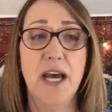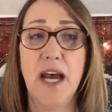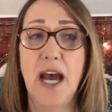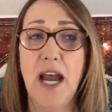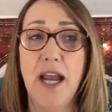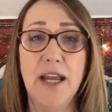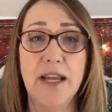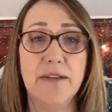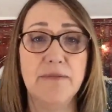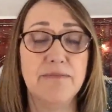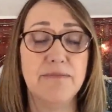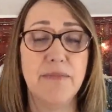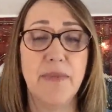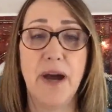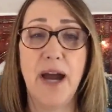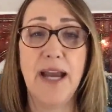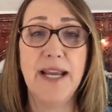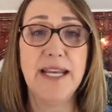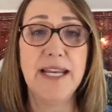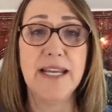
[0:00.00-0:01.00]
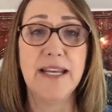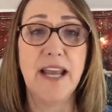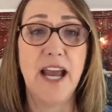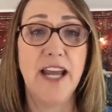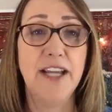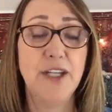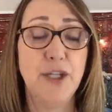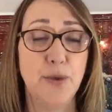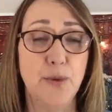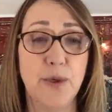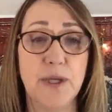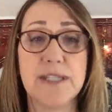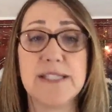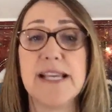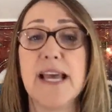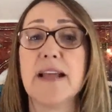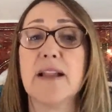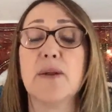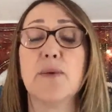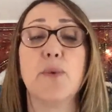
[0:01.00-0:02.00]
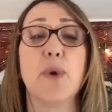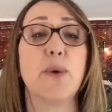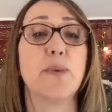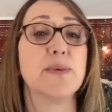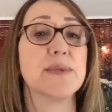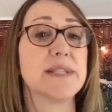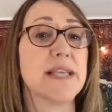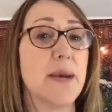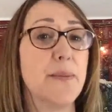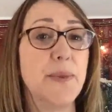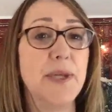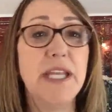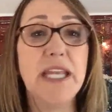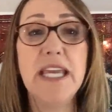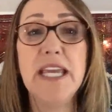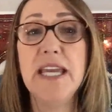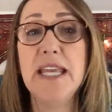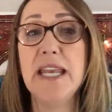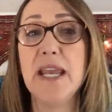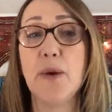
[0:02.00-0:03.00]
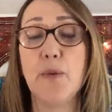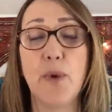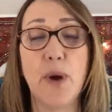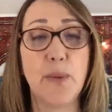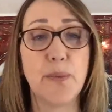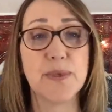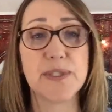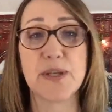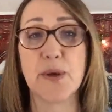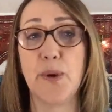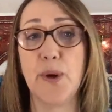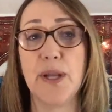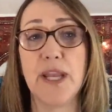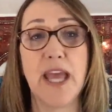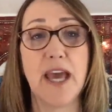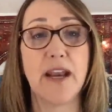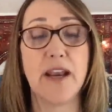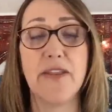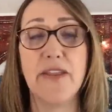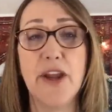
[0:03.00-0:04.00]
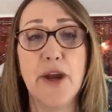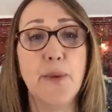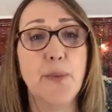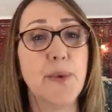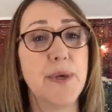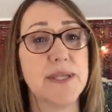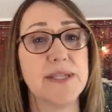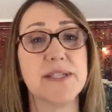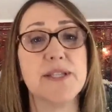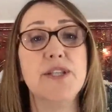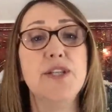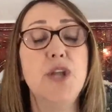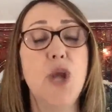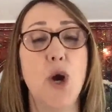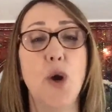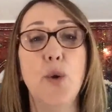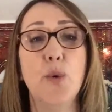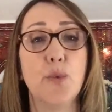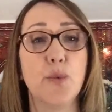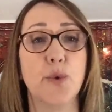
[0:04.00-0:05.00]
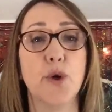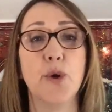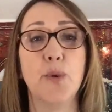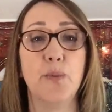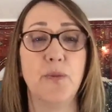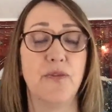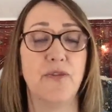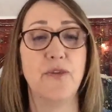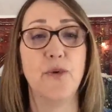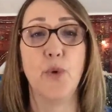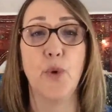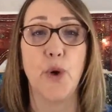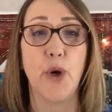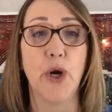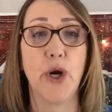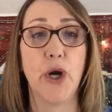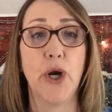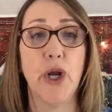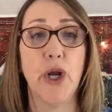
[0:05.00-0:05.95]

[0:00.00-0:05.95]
I knew exactly what was coming in and what was going out, and there was no room for